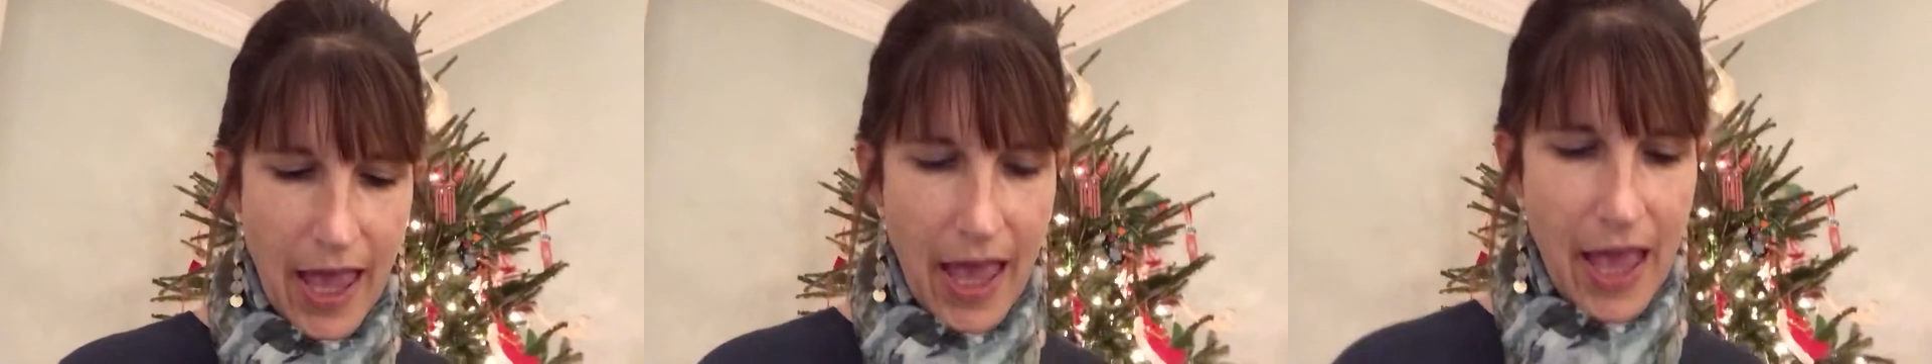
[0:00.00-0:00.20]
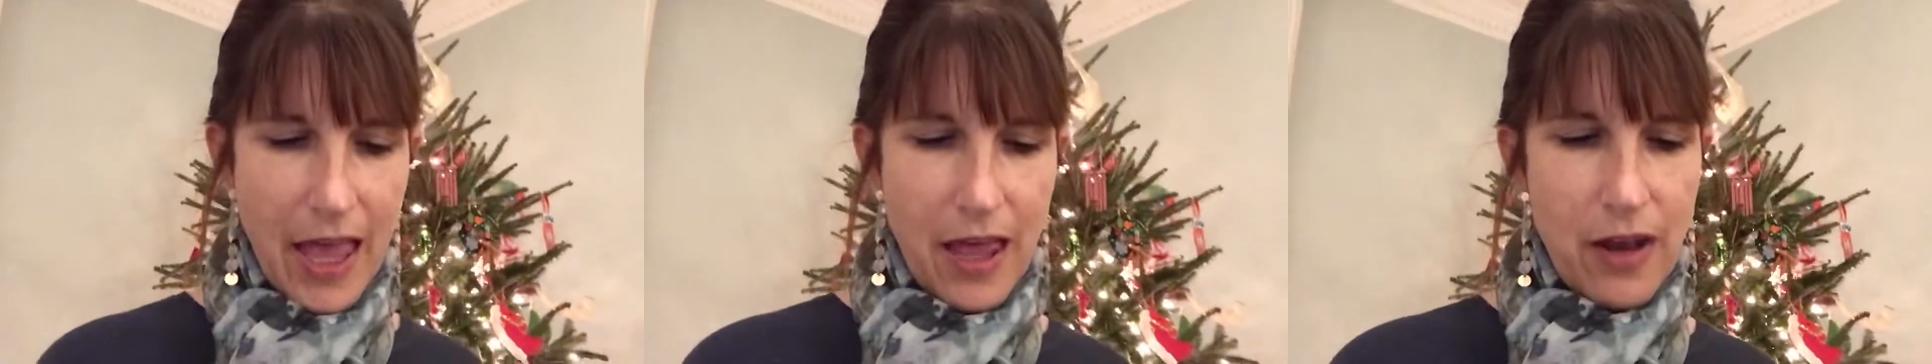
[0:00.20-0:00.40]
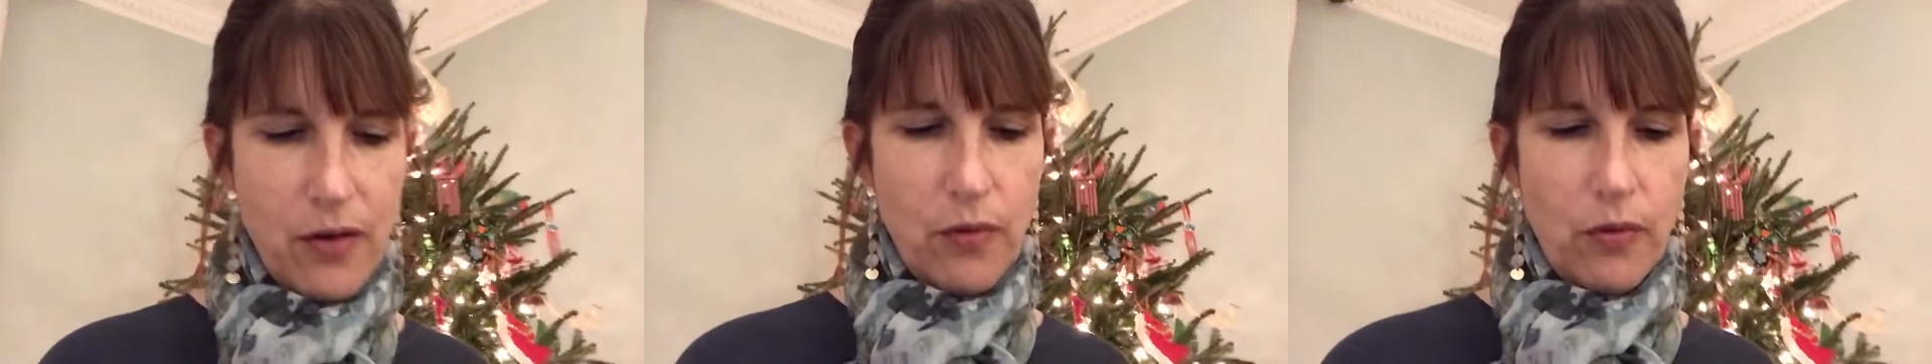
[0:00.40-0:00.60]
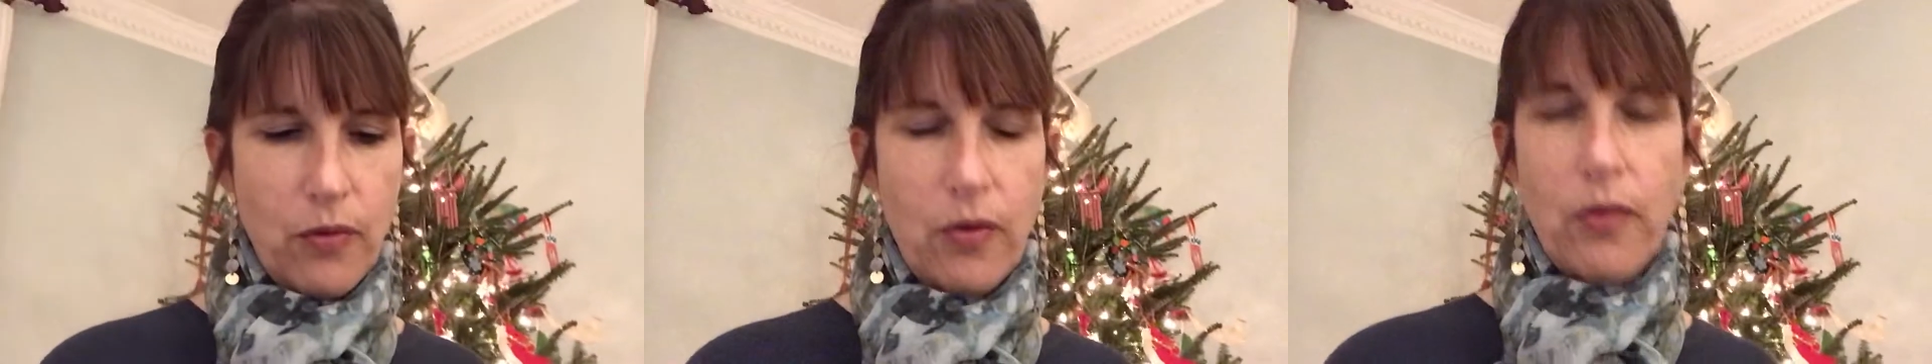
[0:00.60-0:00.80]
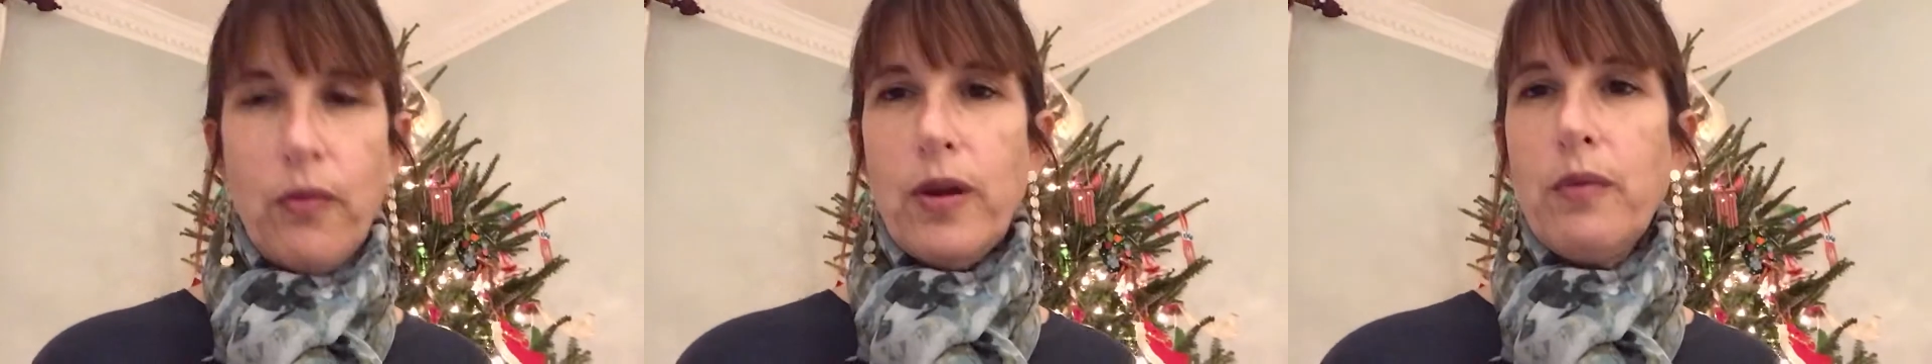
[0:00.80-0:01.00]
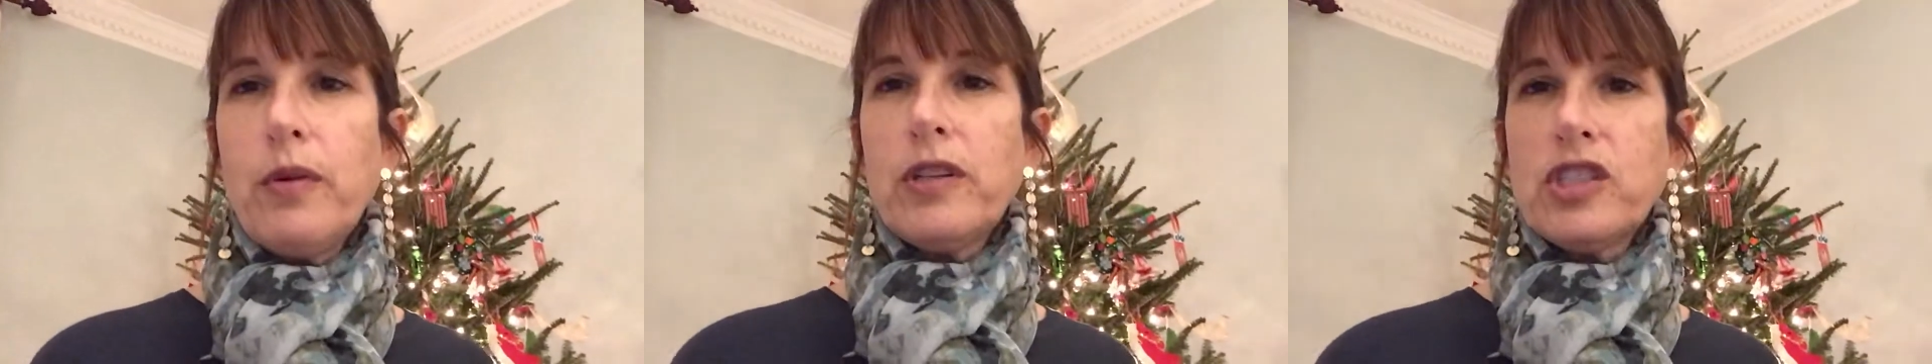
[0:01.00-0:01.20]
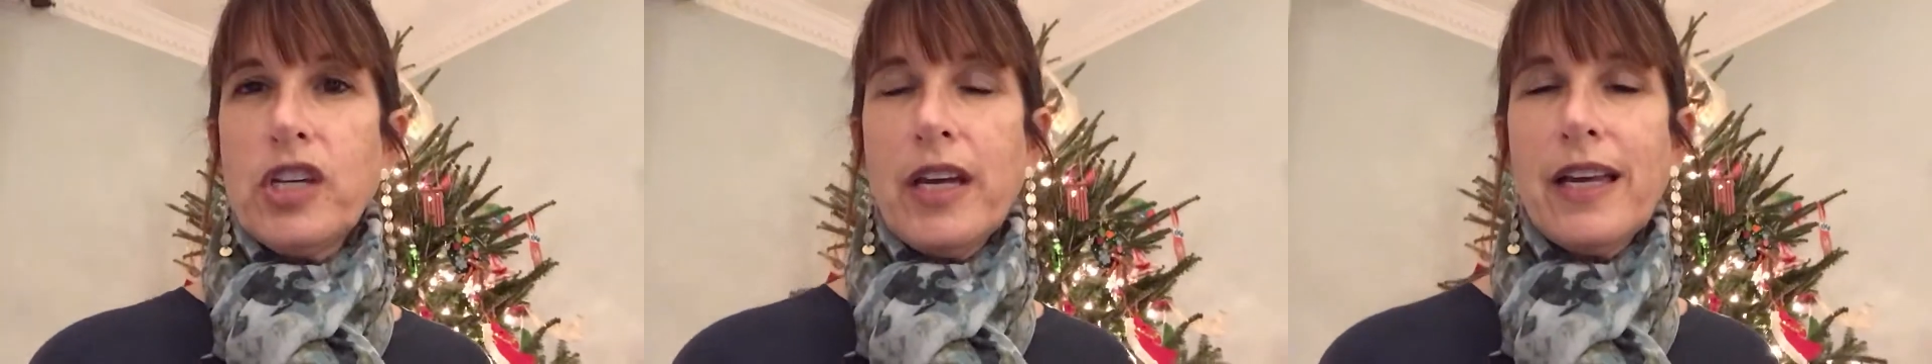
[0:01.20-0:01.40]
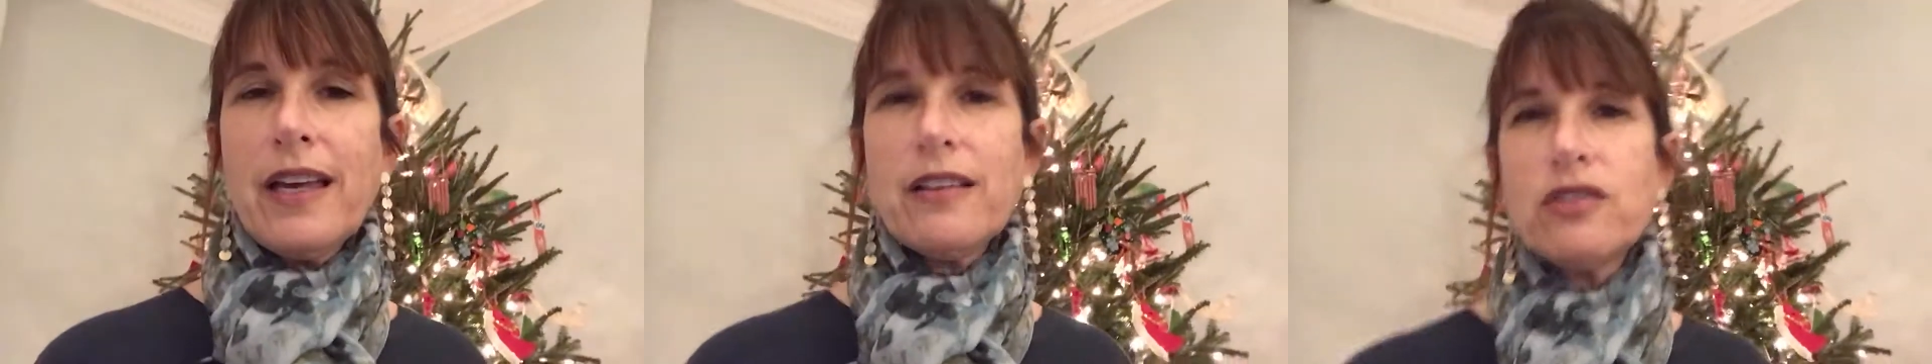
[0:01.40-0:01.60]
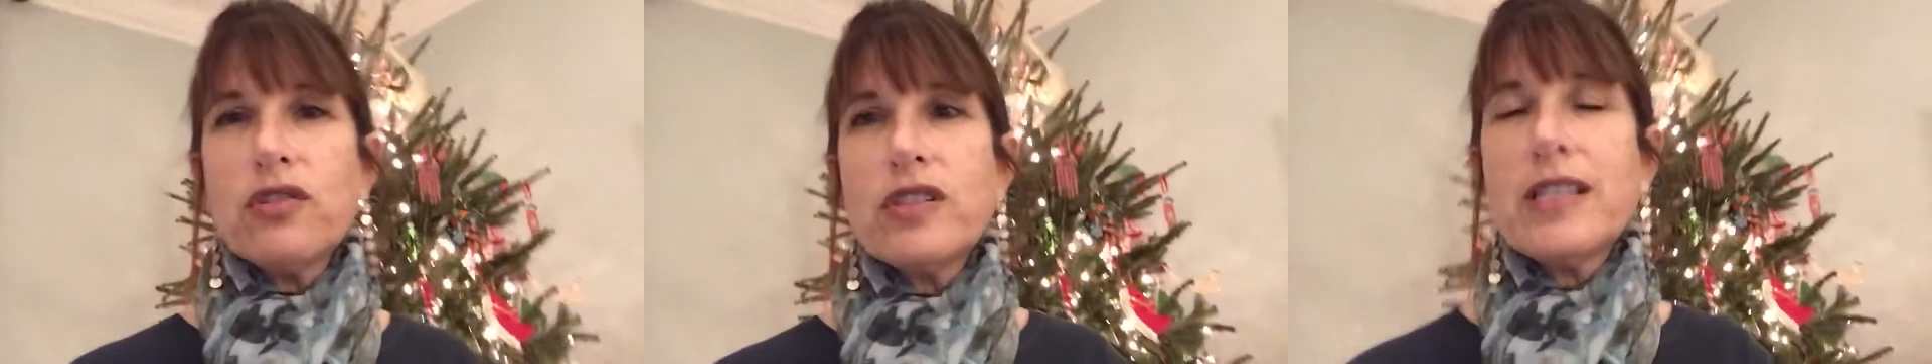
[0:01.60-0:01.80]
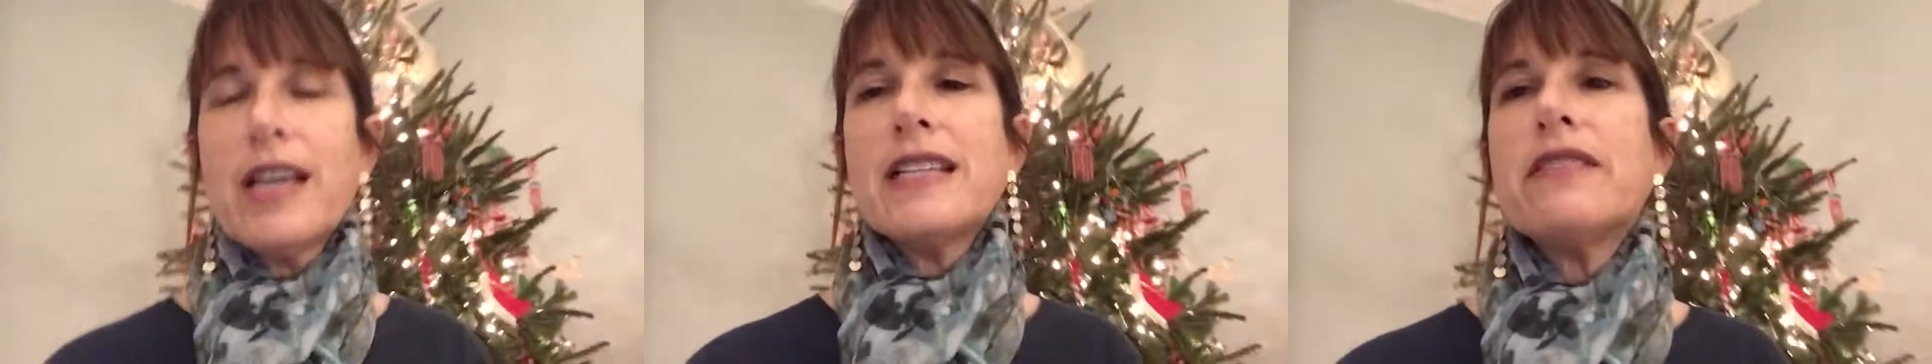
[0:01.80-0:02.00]
and we will check
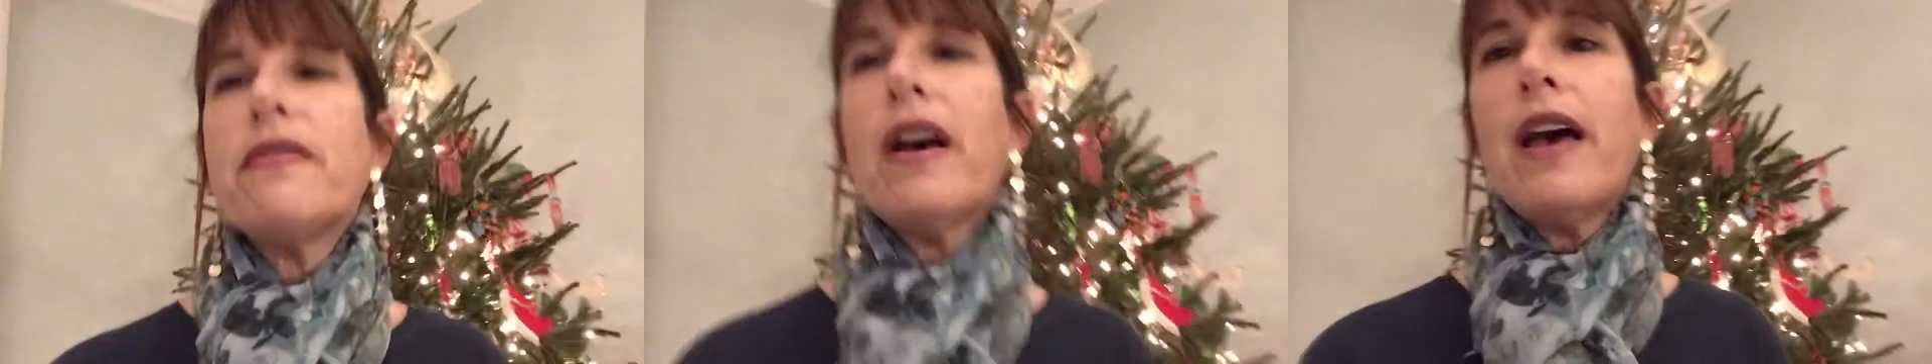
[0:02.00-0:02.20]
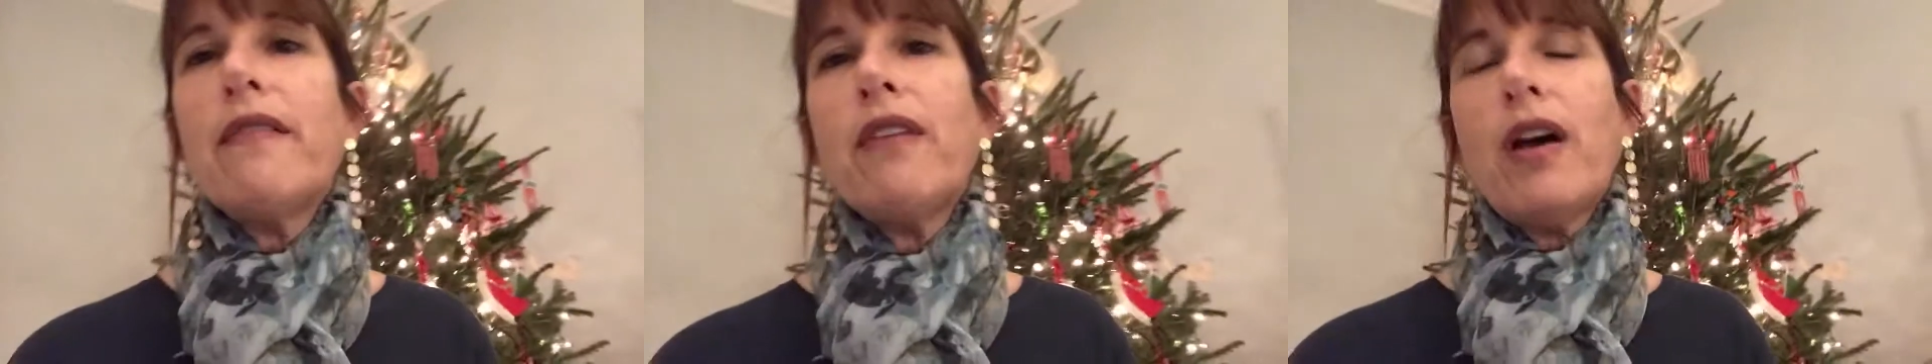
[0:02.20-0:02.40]
exercise 5.